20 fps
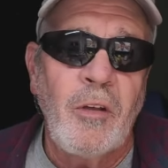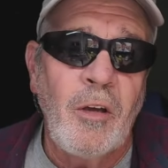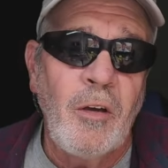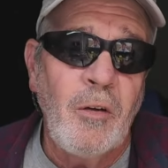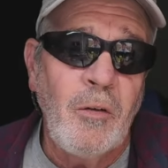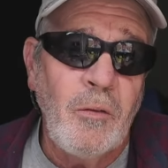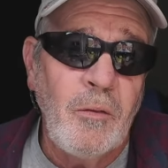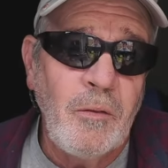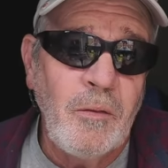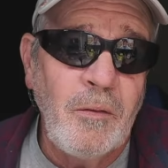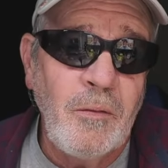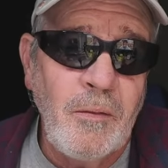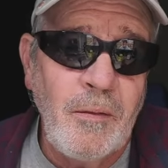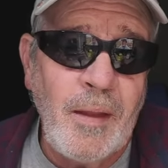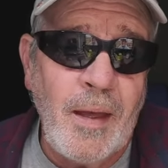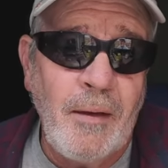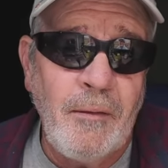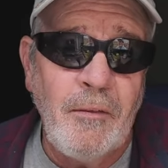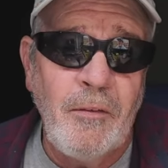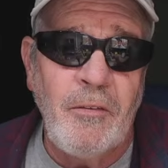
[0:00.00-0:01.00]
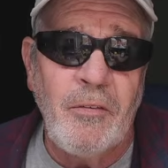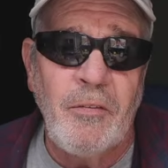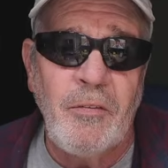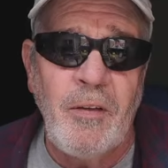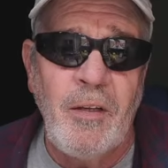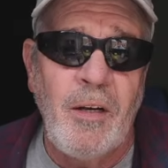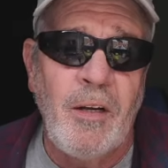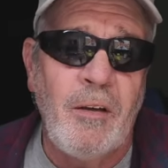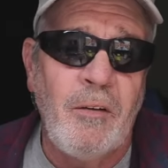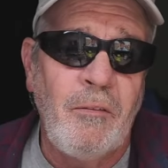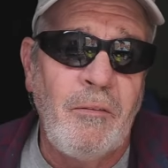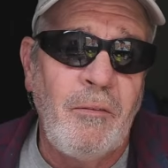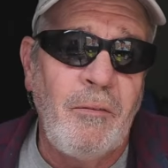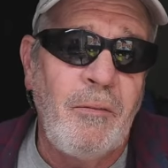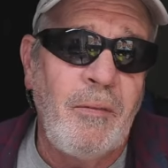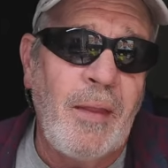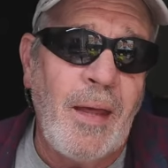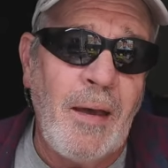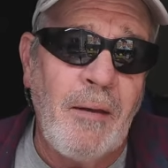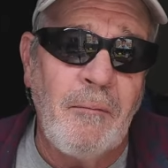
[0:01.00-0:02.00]
So that was,
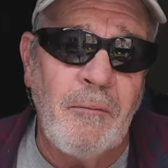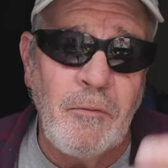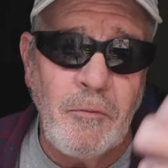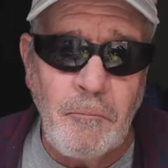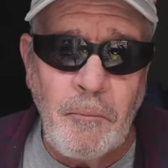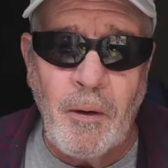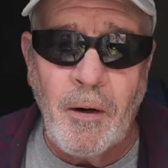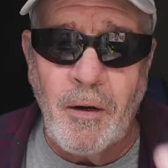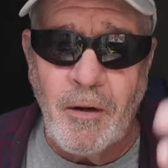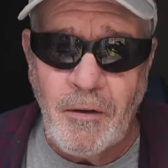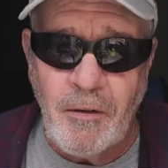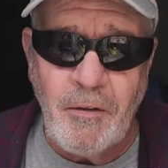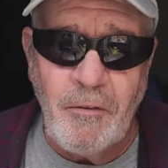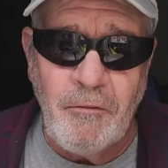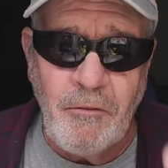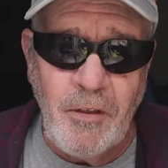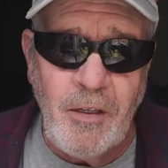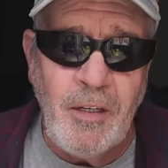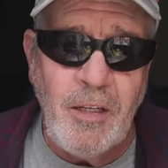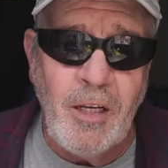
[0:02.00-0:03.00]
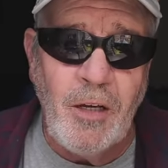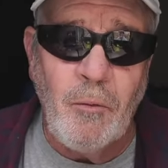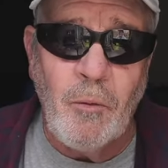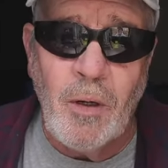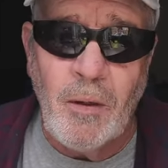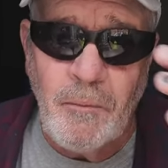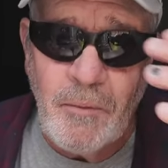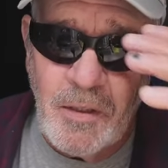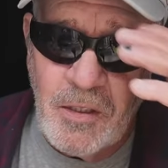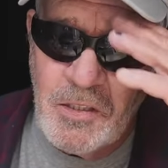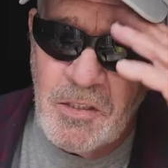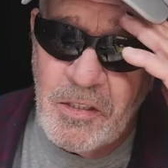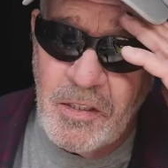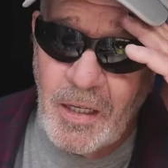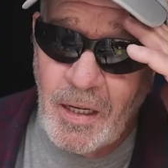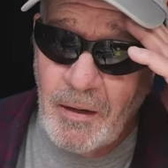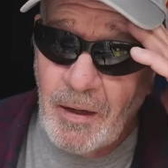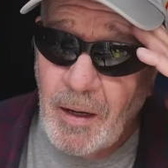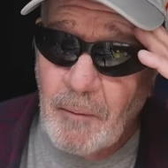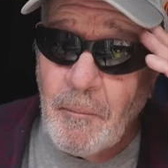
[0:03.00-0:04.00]
that part of the video where I'm
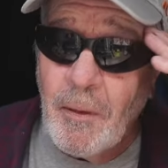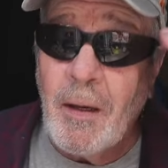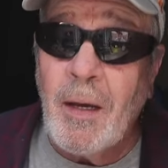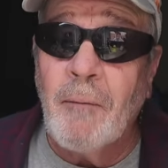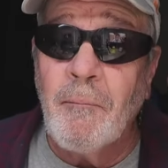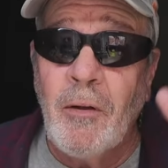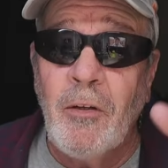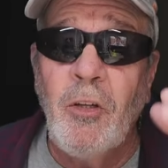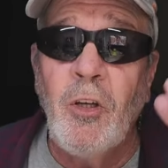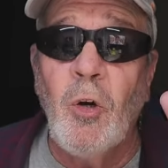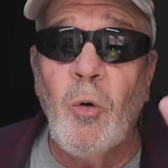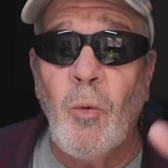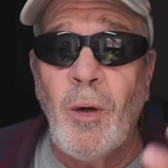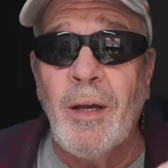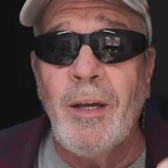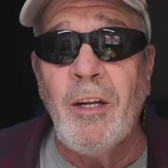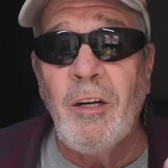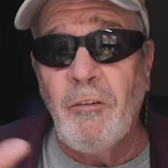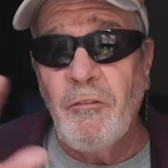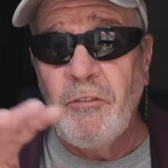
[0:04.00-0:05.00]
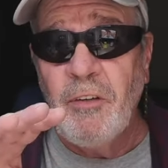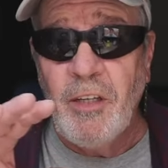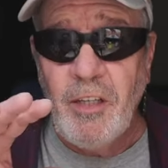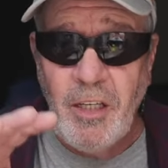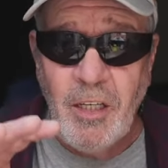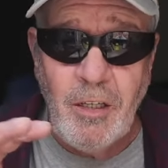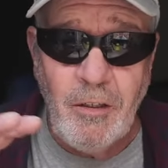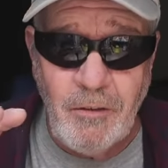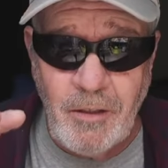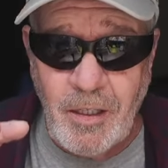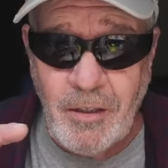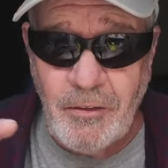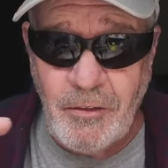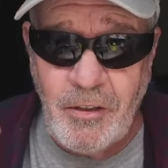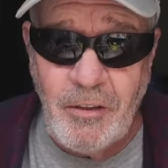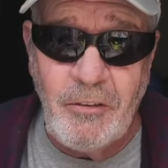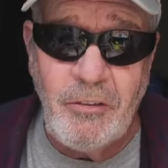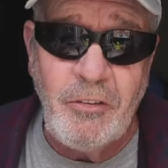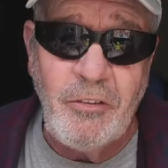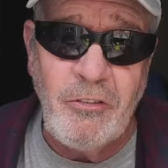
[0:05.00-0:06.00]
gonna do a regular video
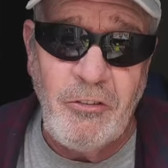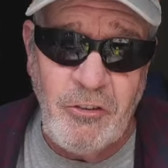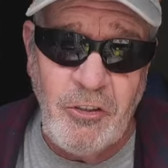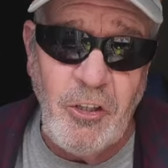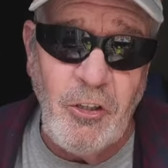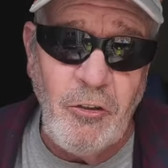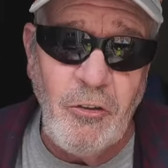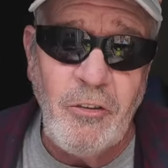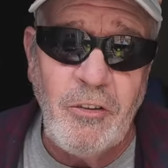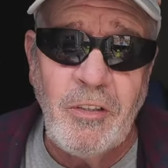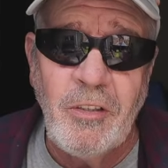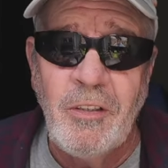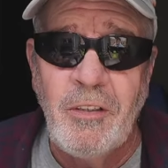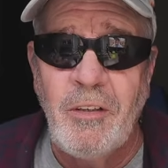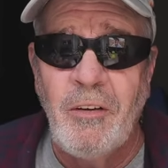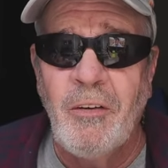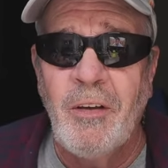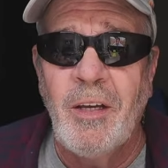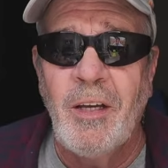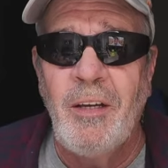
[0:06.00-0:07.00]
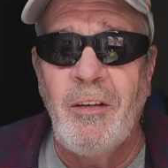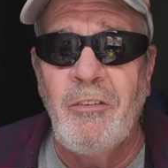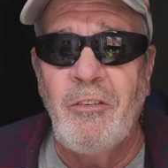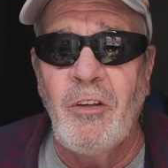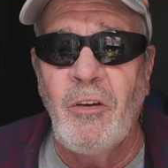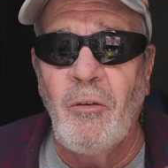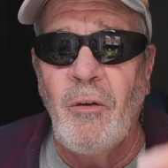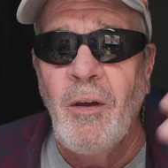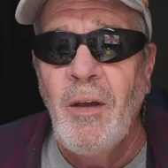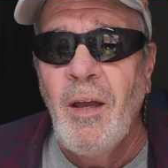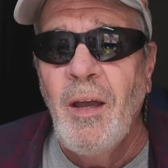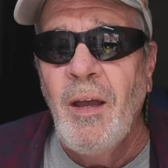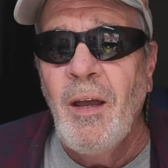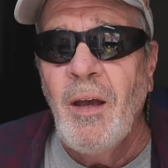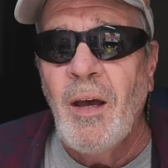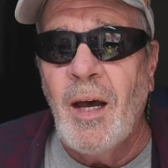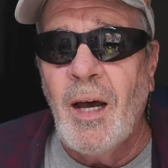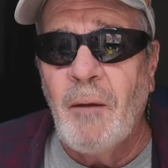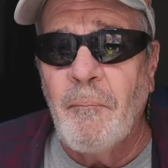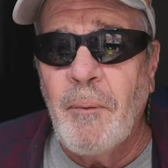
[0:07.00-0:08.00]
on this shoot. Okay, so
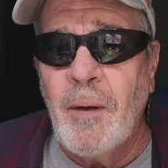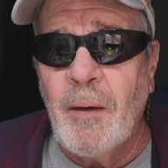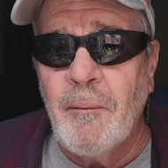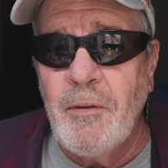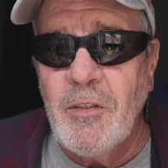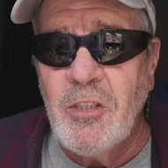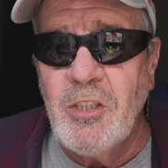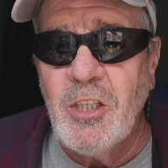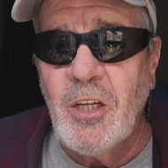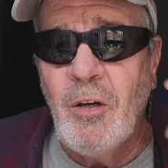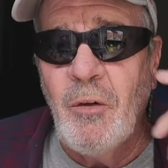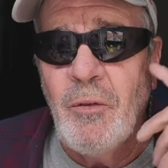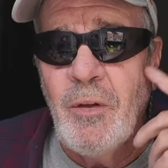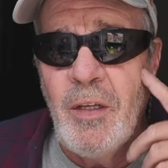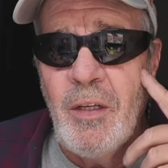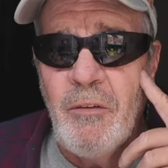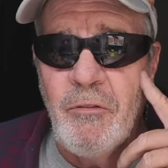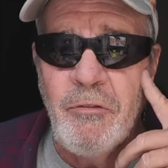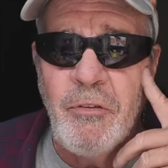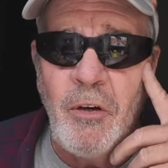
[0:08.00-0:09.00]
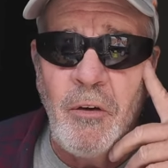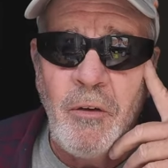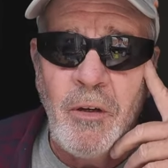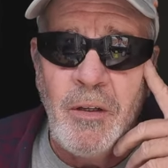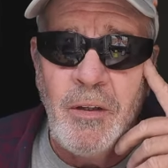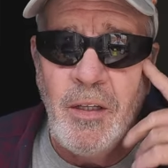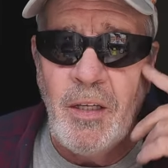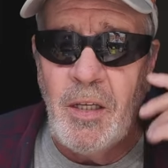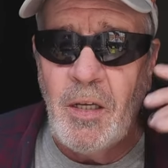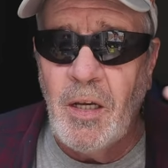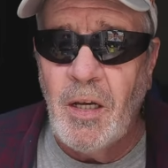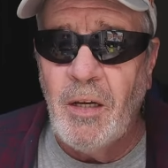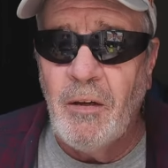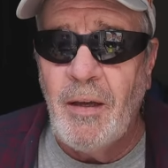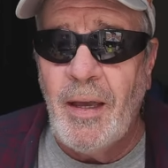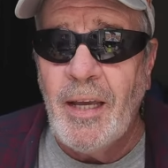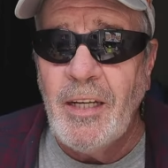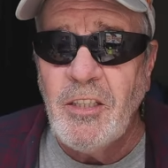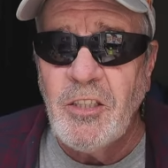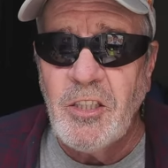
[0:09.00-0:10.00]
I'll probably show the
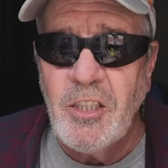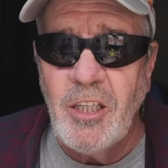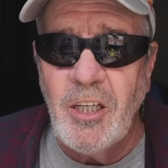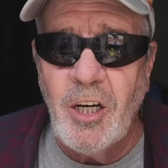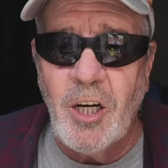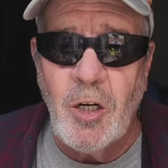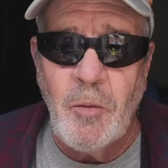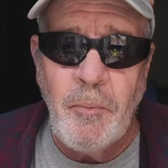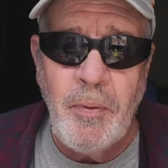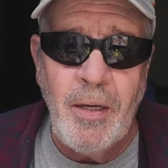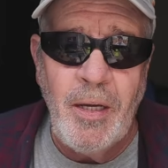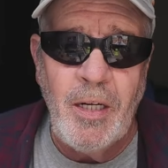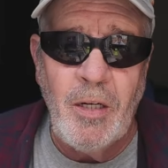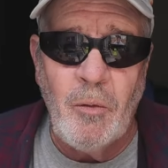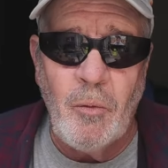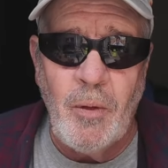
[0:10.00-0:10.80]
HDR